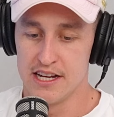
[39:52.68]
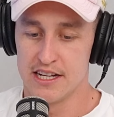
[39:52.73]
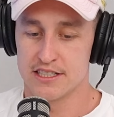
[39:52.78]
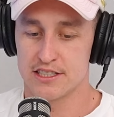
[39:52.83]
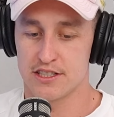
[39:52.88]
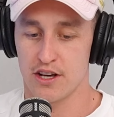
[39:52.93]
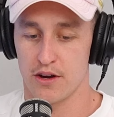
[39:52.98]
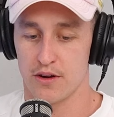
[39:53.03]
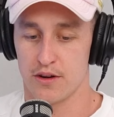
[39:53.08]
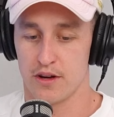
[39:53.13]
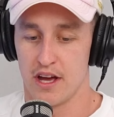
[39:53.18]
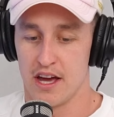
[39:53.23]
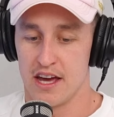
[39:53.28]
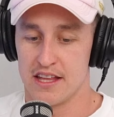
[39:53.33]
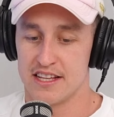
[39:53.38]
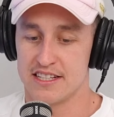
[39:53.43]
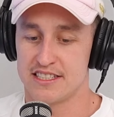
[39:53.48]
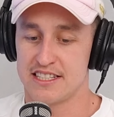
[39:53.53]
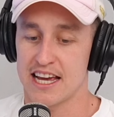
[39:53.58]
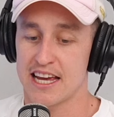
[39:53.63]
So
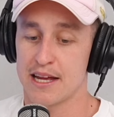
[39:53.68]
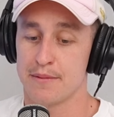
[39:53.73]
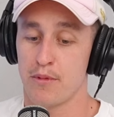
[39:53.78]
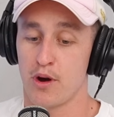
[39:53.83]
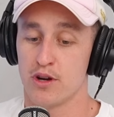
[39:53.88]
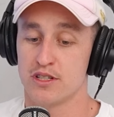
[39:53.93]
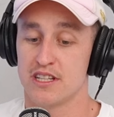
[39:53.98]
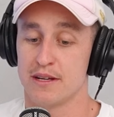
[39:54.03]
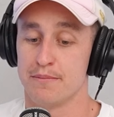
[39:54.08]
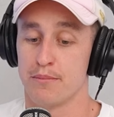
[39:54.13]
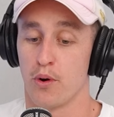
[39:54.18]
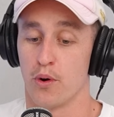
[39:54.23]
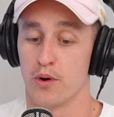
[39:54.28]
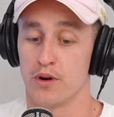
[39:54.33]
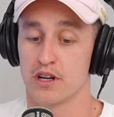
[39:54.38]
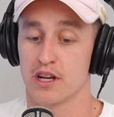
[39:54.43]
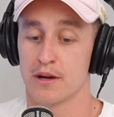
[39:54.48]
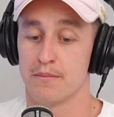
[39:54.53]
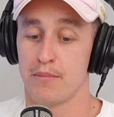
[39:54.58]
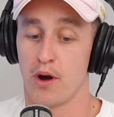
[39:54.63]
the second most
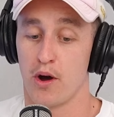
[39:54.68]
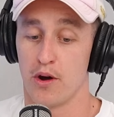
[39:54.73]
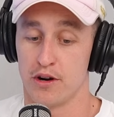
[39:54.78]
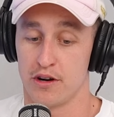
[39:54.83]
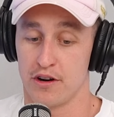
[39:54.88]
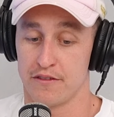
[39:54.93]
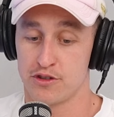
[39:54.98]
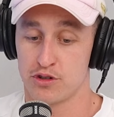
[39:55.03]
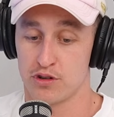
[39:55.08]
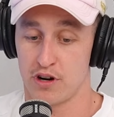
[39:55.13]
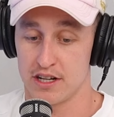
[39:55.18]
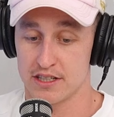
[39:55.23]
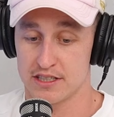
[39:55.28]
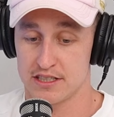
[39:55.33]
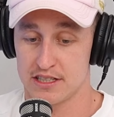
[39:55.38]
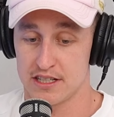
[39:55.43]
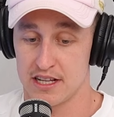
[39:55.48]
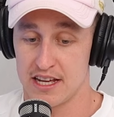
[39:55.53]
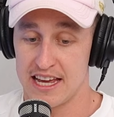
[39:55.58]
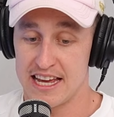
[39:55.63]
important component of
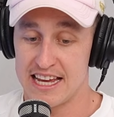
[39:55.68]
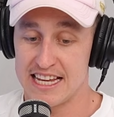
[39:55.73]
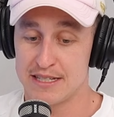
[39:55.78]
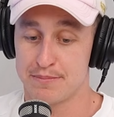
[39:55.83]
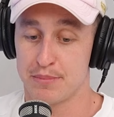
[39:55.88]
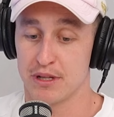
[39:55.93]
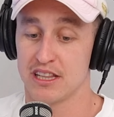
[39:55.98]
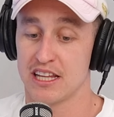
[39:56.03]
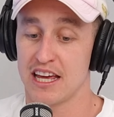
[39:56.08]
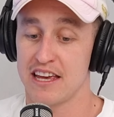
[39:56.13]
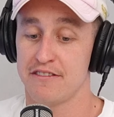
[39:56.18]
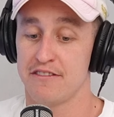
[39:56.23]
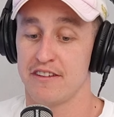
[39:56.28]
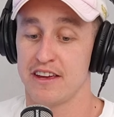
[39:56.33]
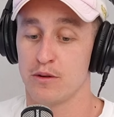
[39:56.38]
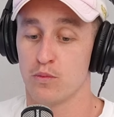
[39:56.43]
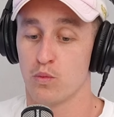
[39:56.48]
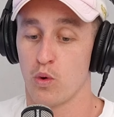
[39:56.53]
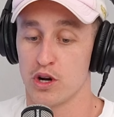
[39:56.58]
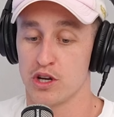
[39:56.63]
trust is belief
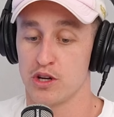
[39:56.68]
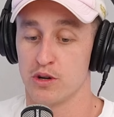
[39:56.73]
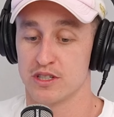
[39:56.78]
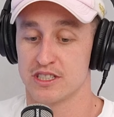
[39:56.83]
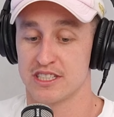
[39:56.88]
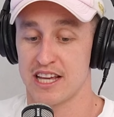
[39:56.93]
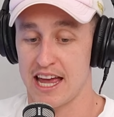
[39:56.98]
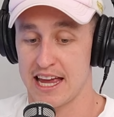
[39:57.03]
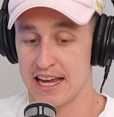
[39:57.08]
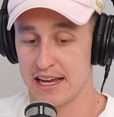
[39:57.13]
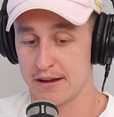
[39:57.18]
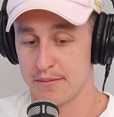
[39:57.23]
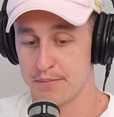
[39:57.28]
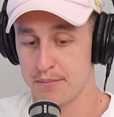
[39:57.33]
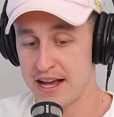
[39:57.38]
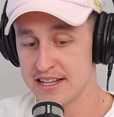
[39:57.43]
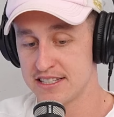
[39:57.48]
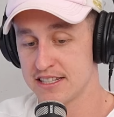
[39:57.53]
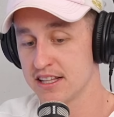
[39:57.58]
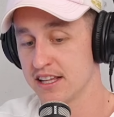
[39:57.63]
in what you're saying.
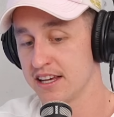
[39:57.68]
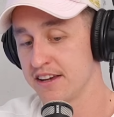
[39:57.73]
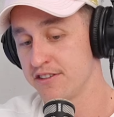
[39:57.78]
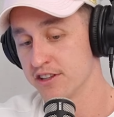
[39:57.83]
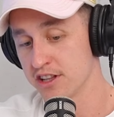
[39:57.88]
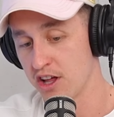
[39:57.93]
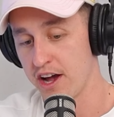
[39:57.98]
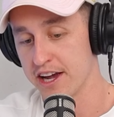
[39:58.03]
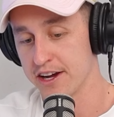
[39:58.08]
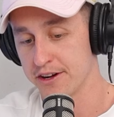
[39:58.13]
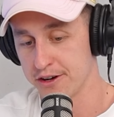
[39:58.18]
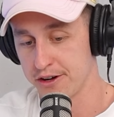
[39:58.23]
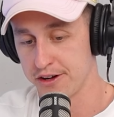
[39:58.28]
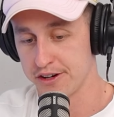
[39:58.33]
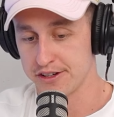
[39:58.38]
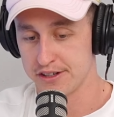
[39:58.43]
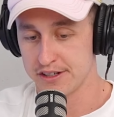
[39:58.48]
Basically, if you're lying or not.